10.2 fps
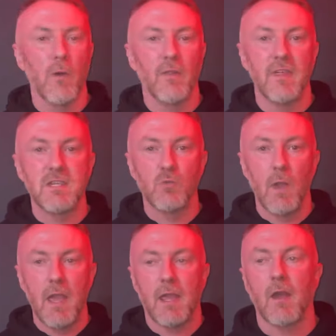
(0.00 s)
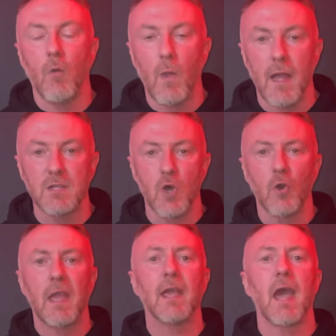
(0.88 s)
This week we are
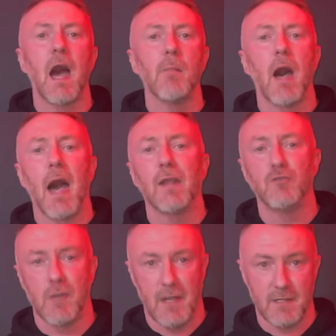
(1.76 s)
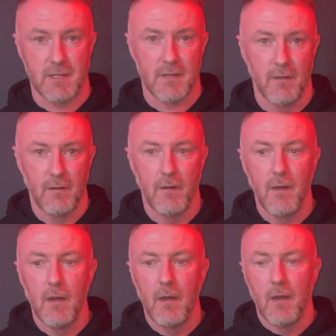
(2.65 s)
talking carbohydrates.
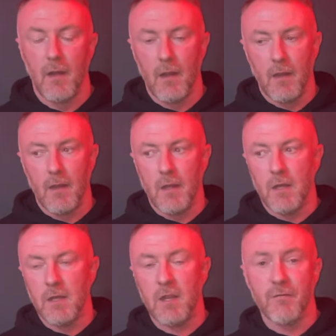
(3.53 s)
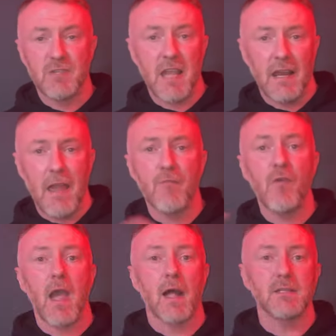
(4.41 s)
You've seen
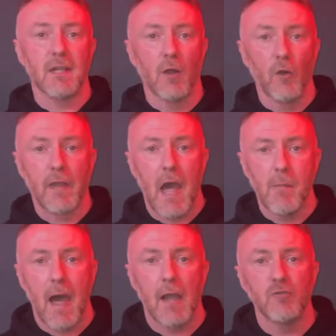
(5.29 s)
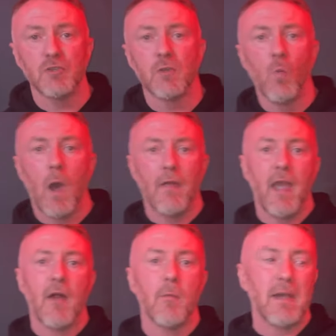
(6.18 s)
every article on carbohydrates and why they
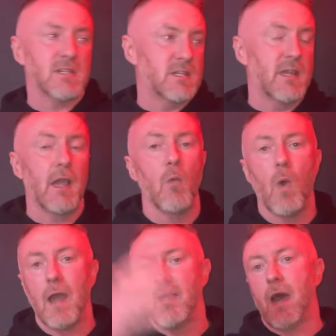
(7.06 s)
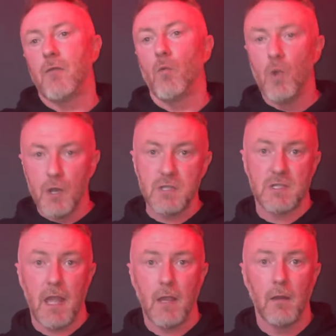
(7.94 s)
are the best thing and why they are the worst
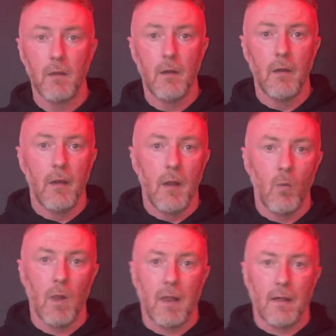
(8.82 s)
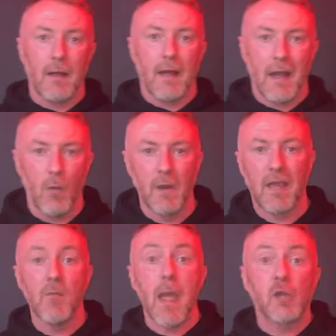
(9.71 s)
thing. Well, I want to
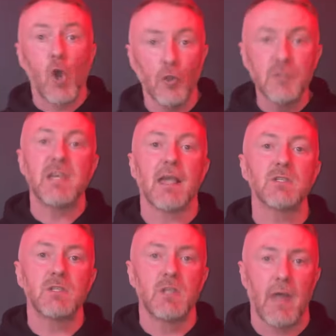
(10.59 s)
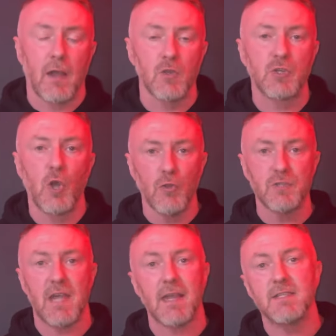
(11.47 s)
give a bit of context to that, because
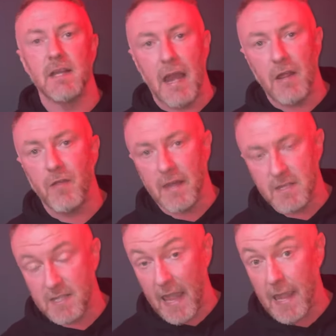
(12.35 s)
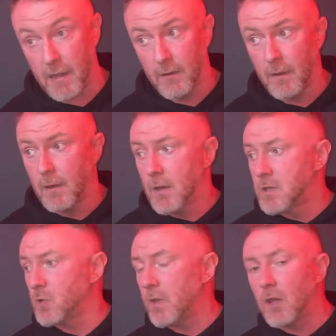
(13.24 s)
context in anything is key.
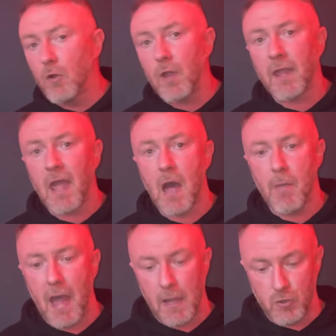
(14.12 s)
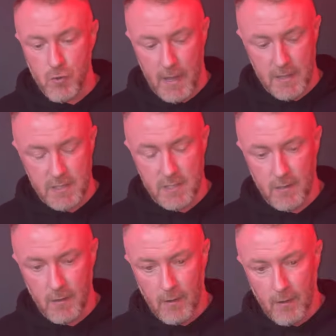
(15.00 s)
So when you look at
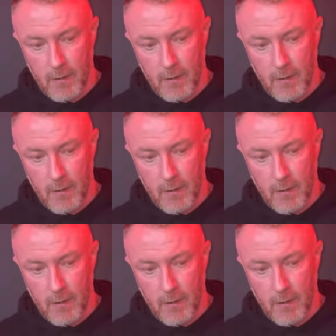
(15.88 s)
carbohydrates,